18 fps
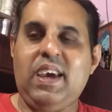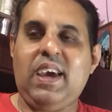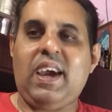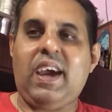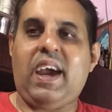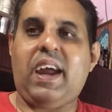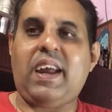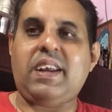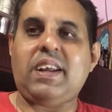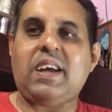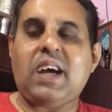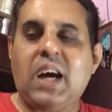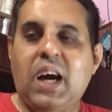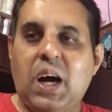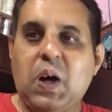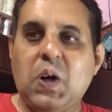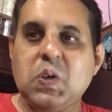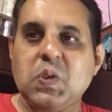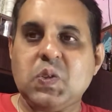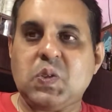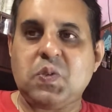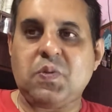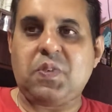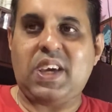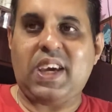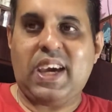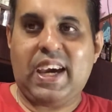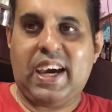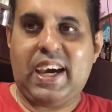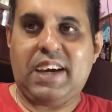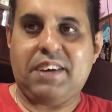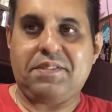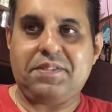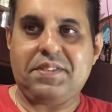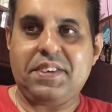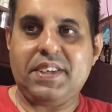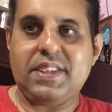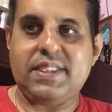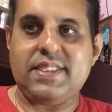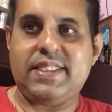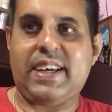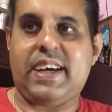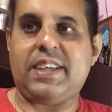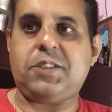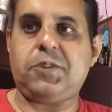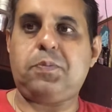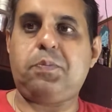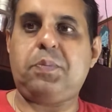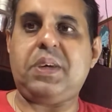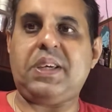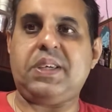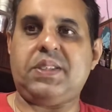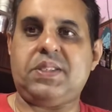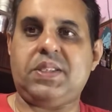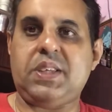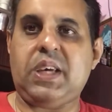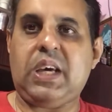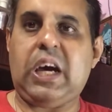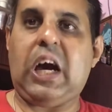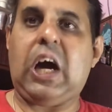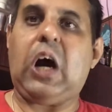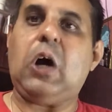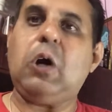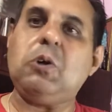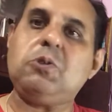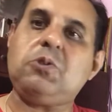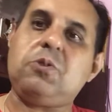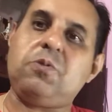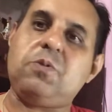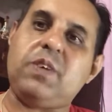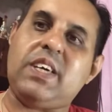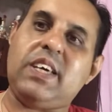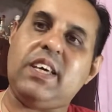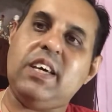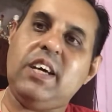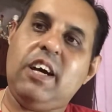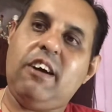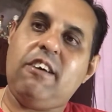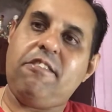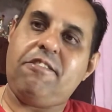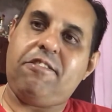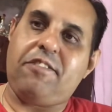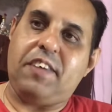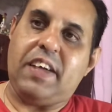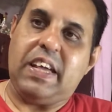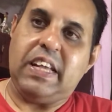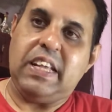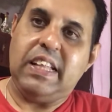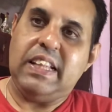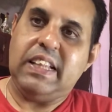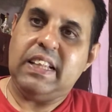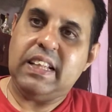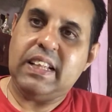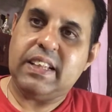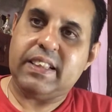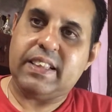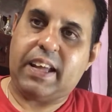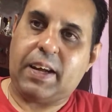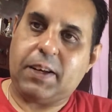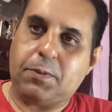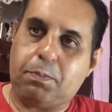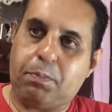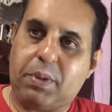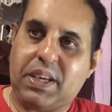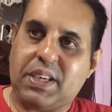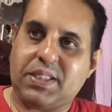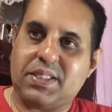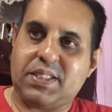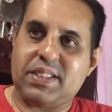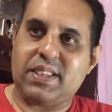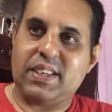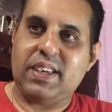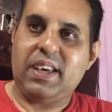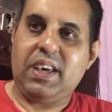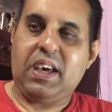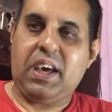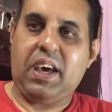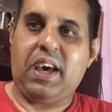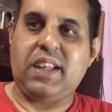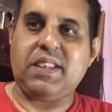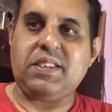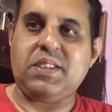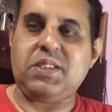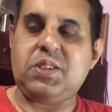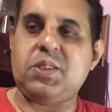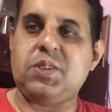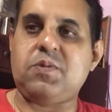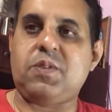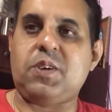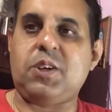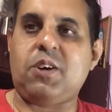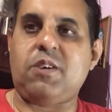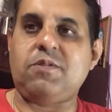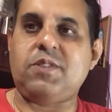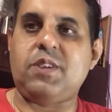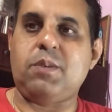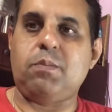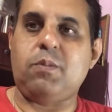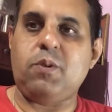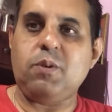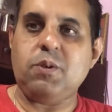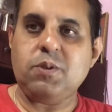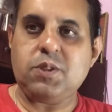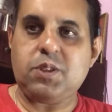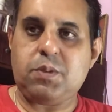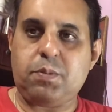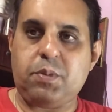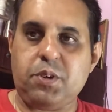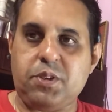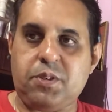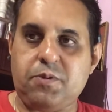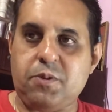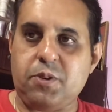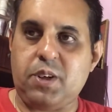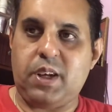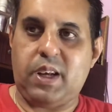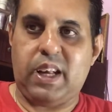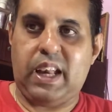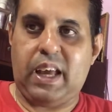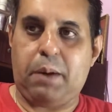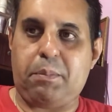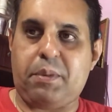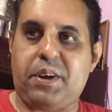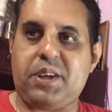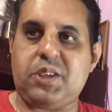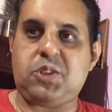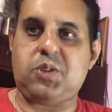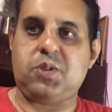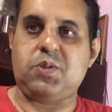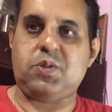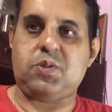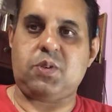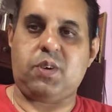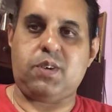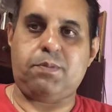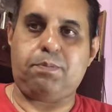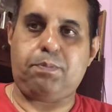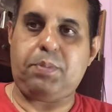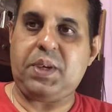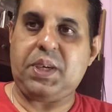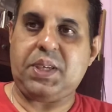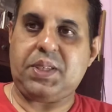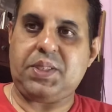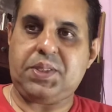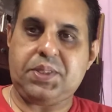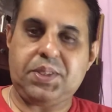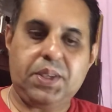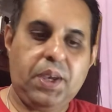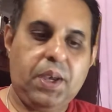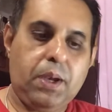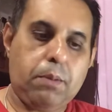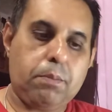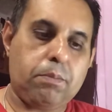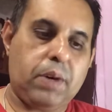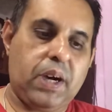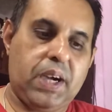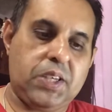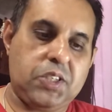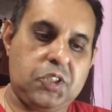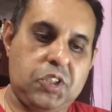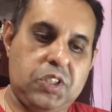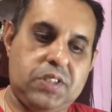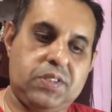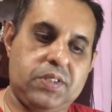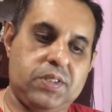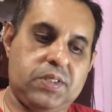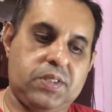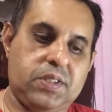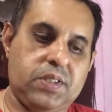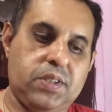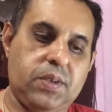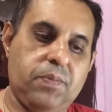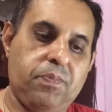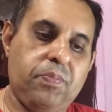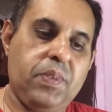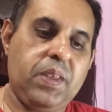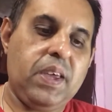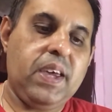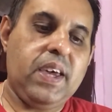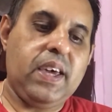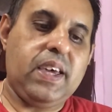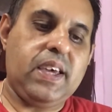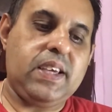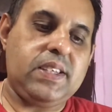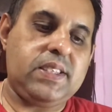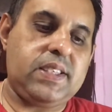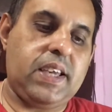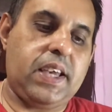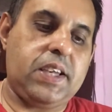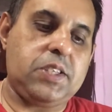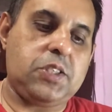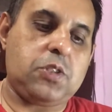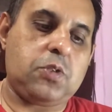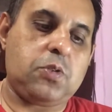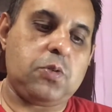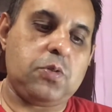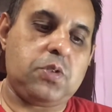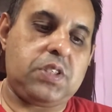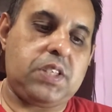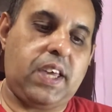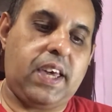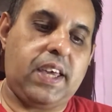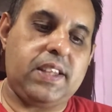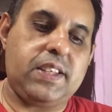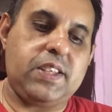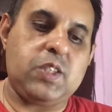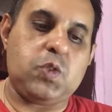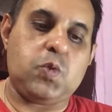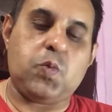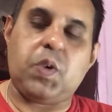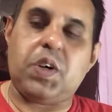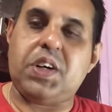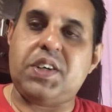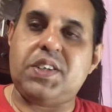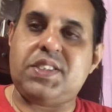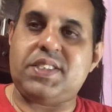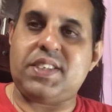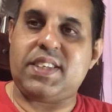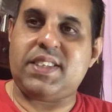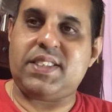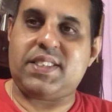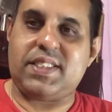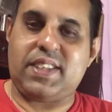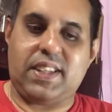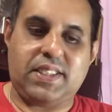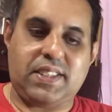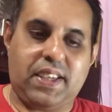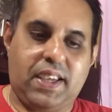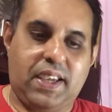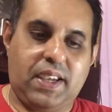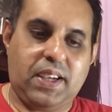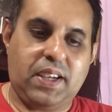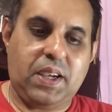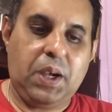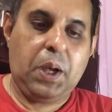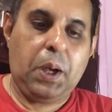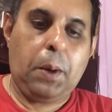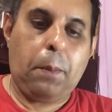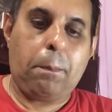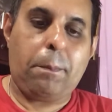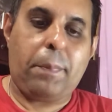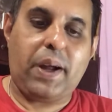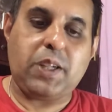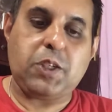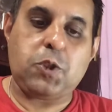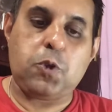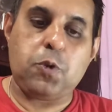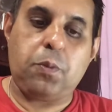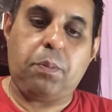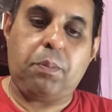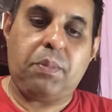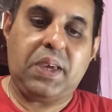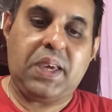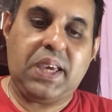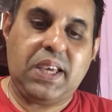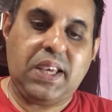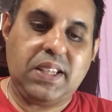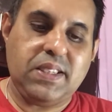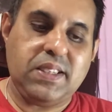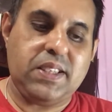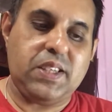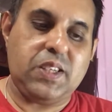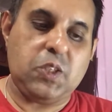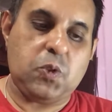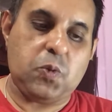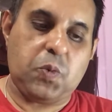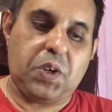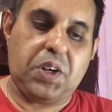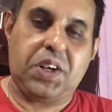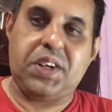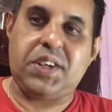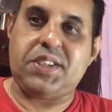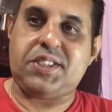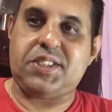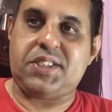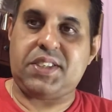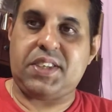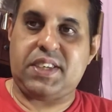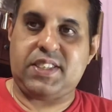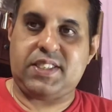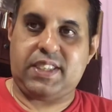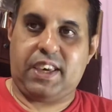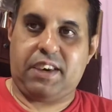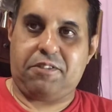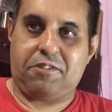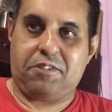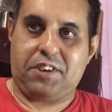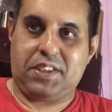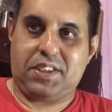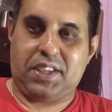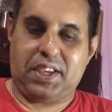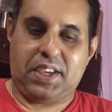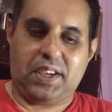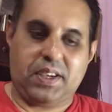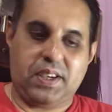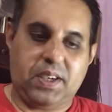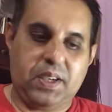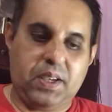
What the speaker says: And how do we have that peace? How do we feel that peace? And this is one of the most beautiful elaborations on peace by Jesus. He says to say these words is nothing, but to mean these words is everything.